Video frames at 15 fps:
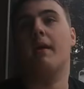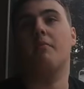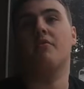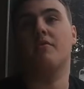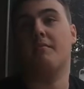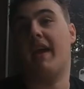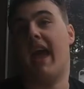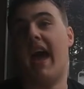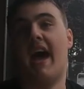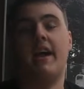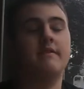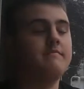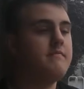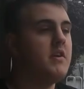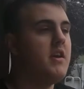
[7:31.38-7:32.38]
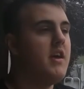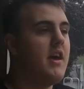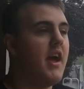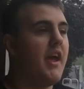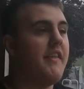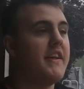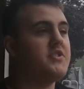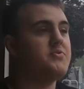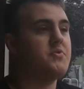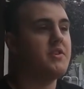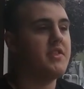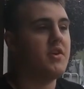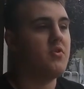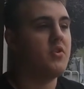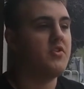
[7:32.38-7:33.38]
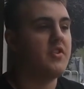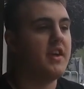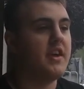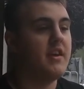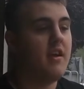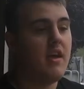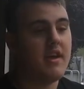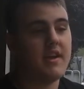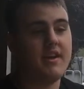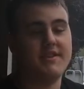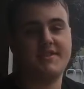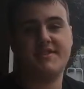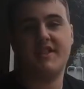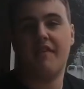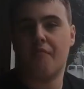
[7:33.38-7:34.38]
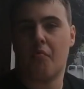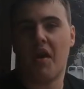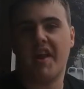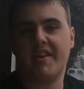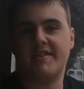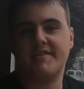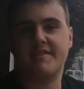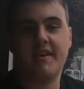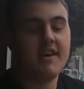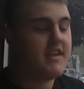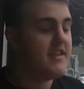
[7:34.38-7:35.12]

able to be had. Yep. And that's really the only thing. Because stuff breaks,